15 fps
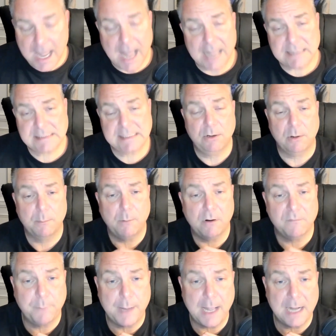Hot Seat
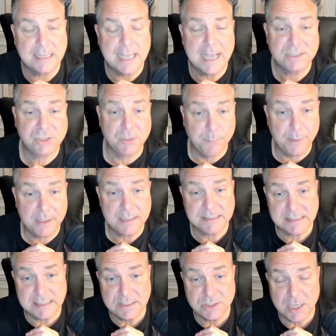Automotive Podcast, your buddy
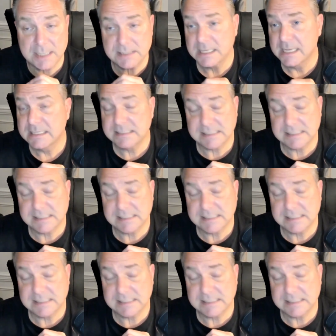CJ